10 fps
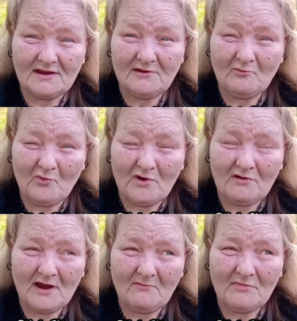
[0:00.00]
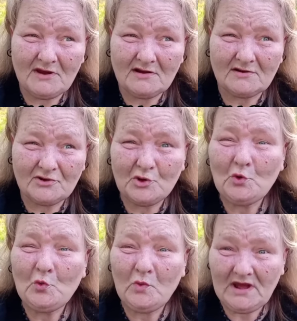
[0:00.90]
it will have been
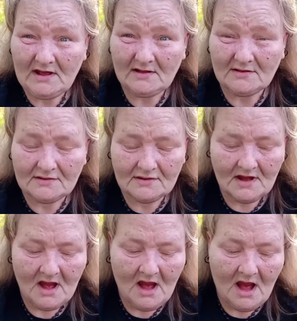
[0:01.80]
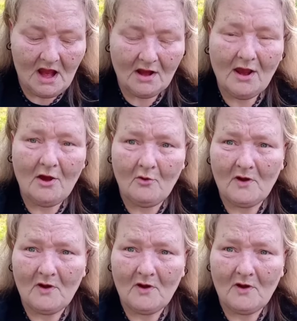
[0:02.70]
2 weeks ago.